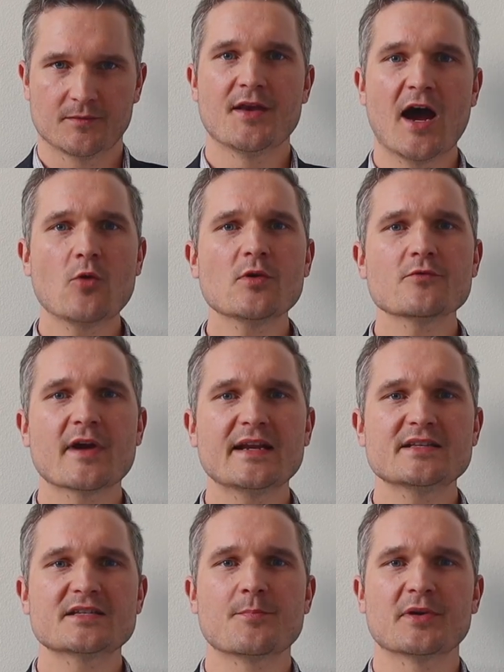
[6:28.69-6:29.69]
Now we're ready
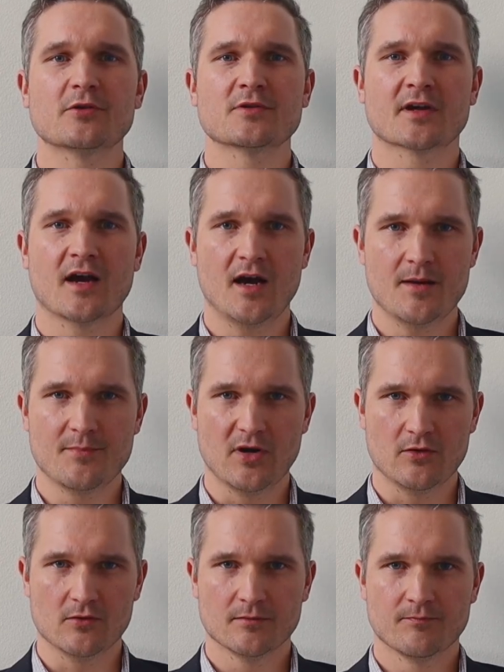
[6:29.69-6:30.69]
to build the
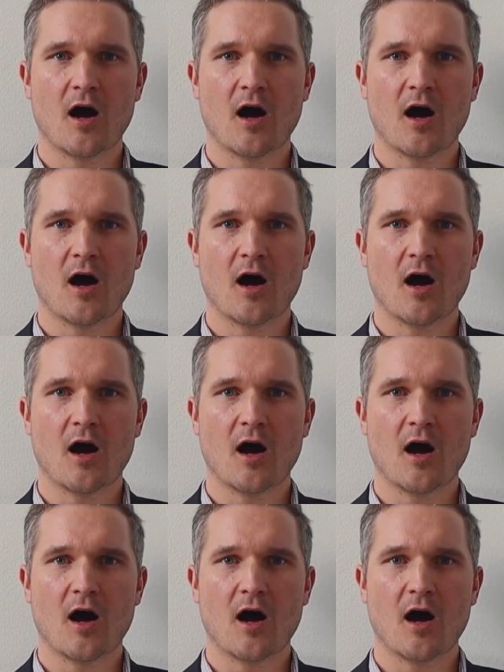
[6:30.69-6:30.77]
combo.